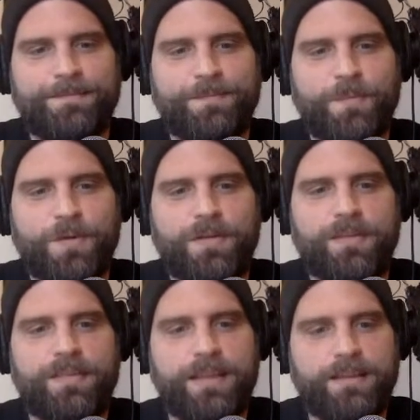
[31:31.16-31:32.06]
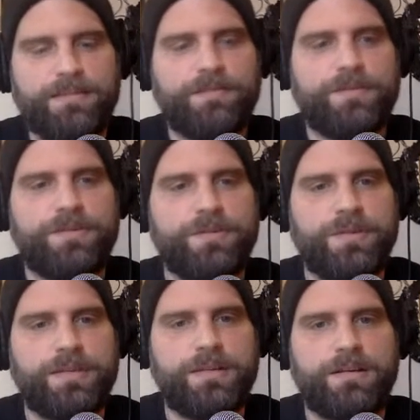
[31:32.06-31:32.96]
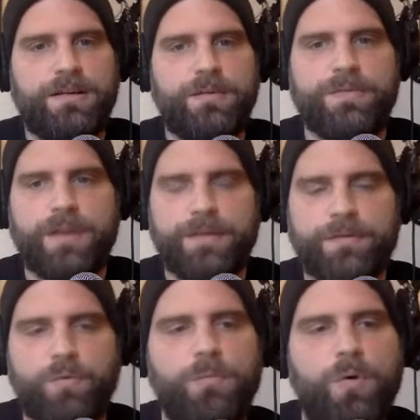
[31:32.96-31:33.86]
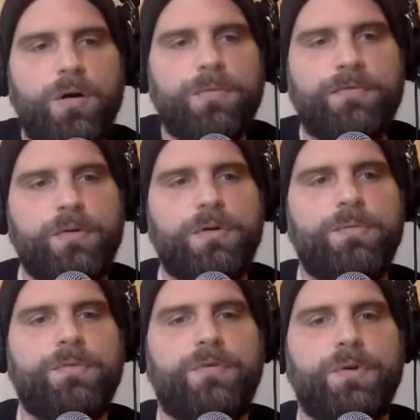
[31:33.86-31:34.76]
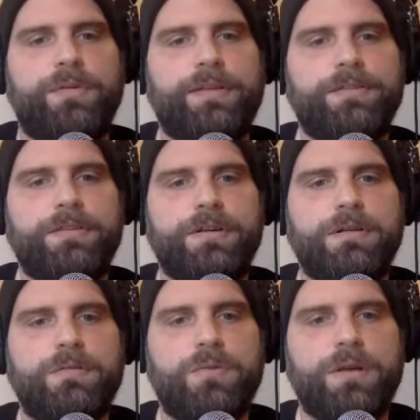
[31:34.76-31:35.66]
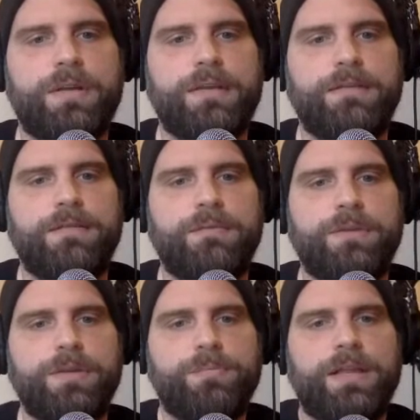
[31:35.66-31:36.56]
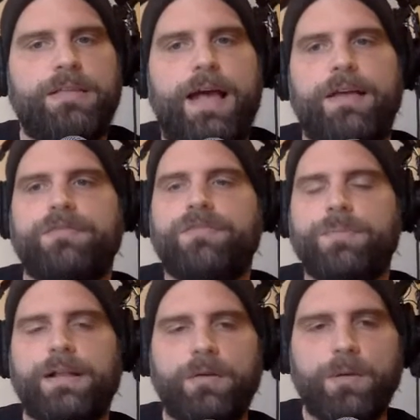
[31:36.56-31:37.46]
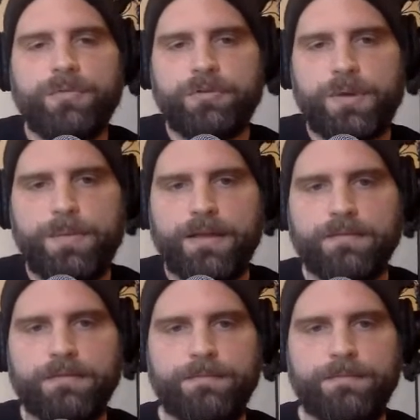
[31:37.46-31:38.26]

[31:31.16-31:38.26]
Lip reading: Well, thanks for doing it. There's one more before we let you go. What are you going to play last from Hello, I'm Doing My Best?